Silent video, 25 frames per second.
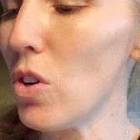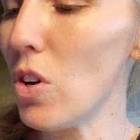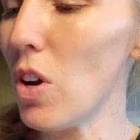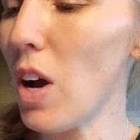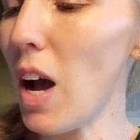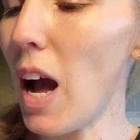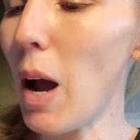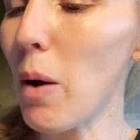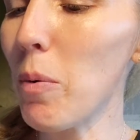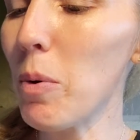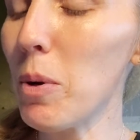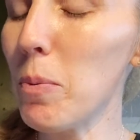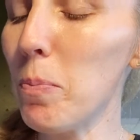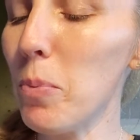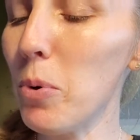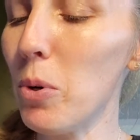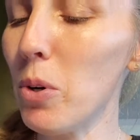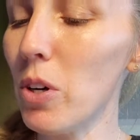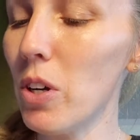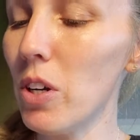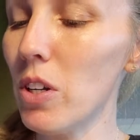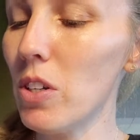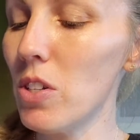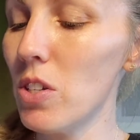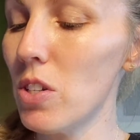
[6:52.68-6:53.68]
I would
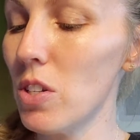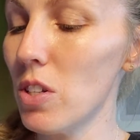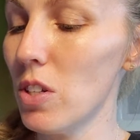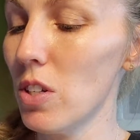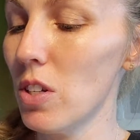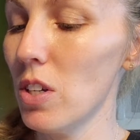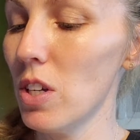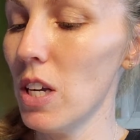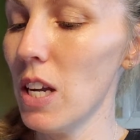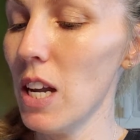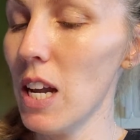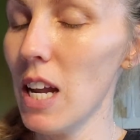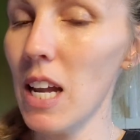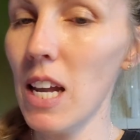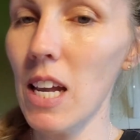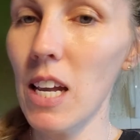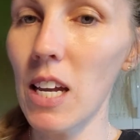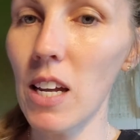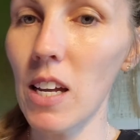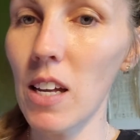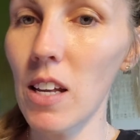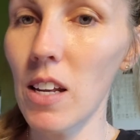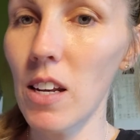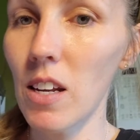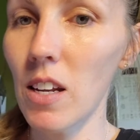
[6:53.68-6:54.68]
put
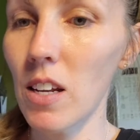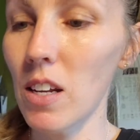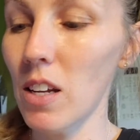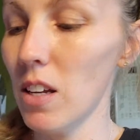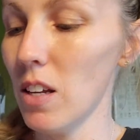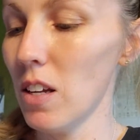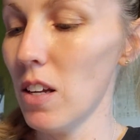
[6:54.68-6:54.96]
in